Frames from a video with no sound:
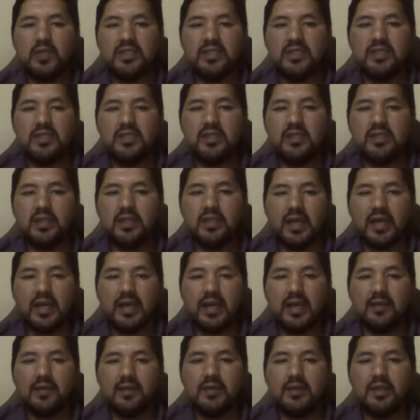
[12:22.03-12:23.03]
we still
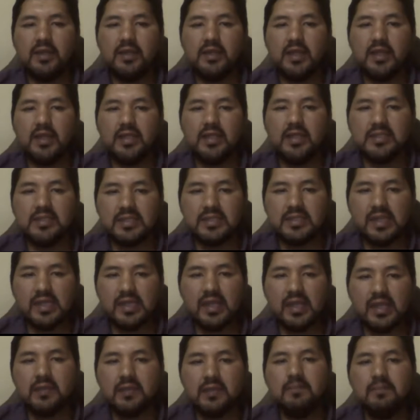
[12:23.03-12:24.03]
having the
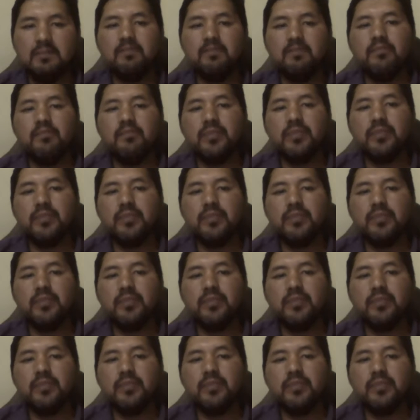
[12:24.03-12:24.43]
same